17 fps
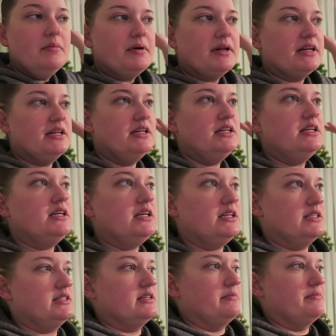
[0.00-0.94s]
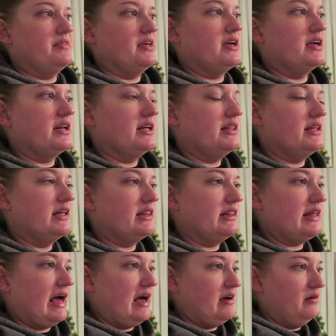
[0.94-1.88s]
But I need to eat something and I
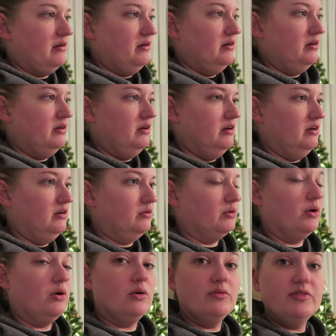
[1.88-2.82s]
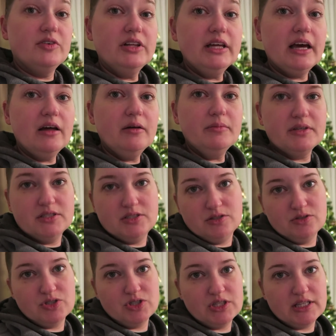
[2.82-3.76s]
think that will hopefully help because
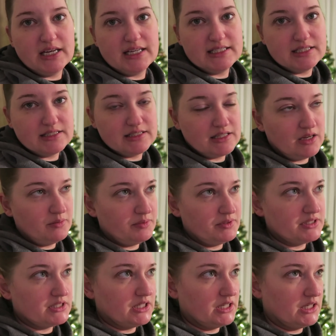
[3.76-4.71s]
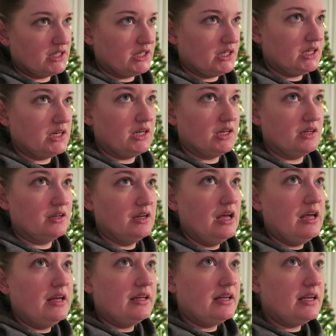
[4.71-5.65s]
usually that does help is like eating,
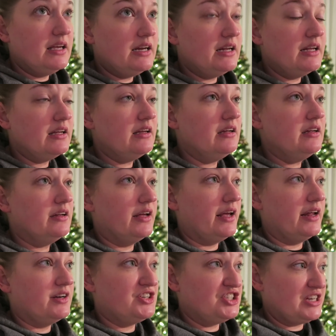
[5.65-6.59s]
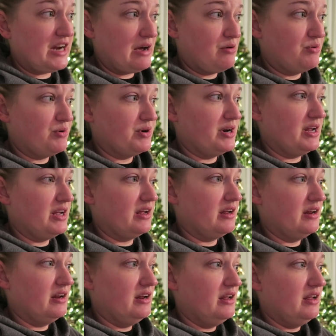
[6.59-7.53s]
eating and
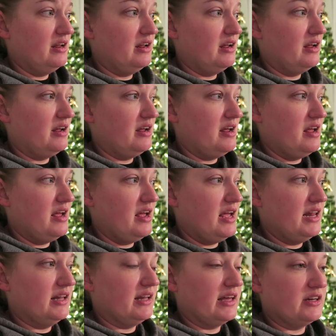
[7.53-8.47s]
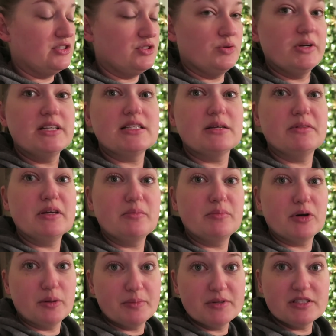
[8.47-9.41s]
showering and like doing something
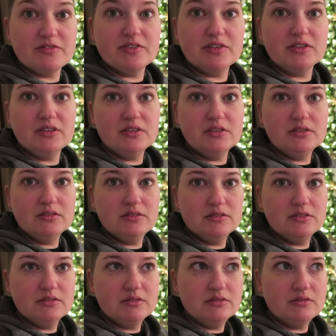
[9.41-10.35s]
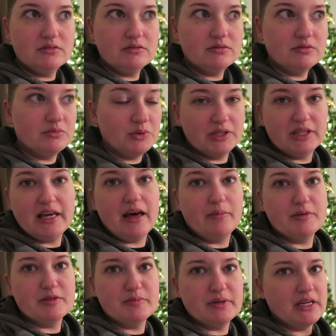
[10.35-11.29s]
purposeful really
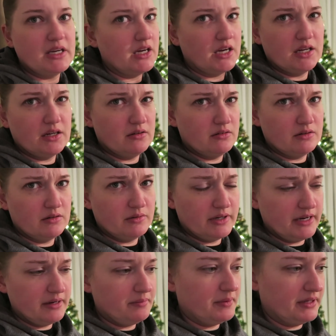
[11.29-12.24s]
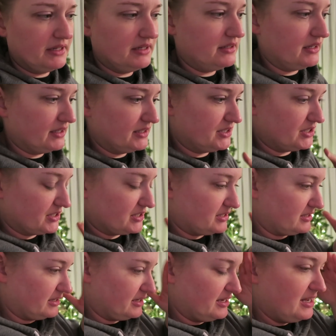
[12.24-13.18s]
helps me. I don't know why, but it, it
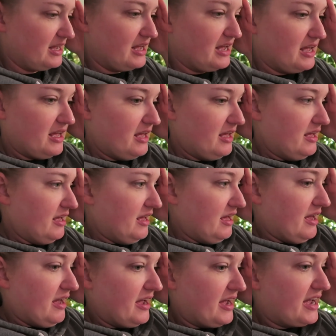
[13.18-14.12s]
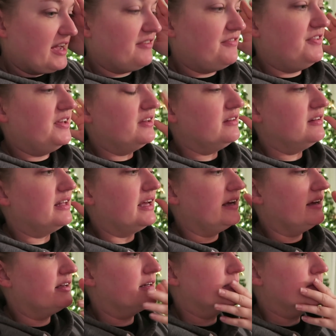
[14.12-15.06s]
just, I feel
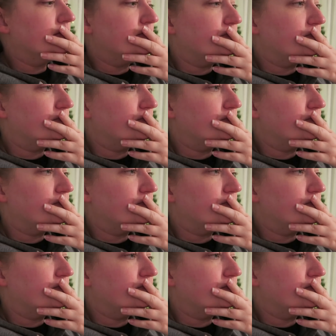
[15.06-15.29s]
like